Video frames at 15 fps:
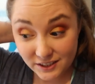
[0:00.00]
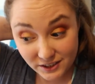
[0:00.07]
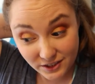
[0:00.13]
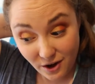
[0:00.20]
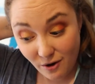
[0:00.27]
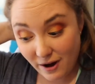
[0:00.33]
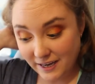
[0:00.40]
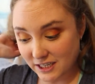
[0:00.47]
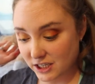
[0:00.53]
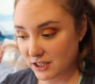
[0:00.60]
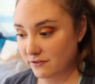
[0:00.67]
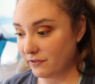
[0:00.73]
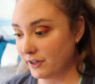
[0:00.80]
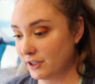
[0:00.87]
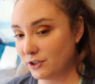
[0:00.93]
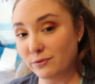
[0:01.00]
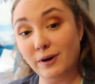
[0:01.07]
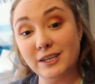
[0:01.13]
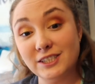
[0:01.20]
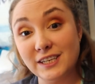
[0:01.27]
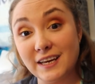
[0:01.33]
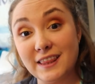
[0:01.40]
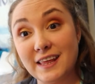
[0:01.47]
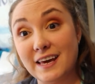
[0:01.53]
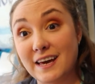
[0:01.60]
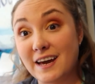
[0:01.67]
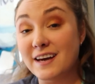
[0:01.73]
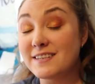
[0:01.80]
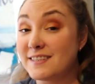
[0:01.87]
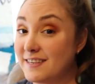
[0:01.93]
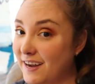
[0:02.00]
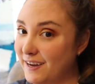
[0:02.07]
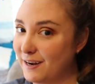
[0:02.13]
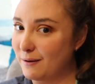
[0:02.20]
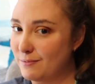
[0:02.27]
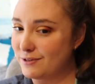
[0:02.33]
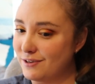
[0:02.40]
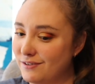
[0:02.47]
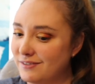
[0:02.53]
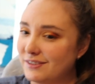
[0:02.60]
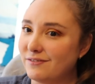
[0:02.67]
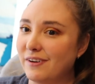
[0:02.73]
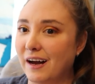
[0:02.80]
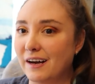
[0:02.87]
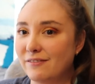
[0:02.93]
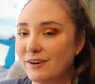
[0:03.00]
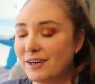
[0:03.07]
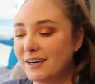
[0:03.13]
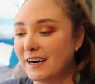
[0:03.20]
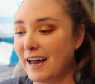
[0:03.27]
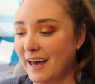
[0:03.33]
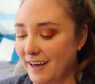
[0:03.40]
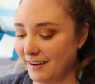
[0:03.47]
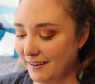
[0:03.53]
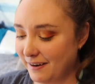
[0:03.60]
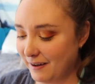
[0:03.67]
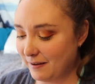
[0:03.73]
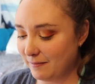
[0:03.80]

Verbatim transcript: so I just finished watching the second episode of Survivor, and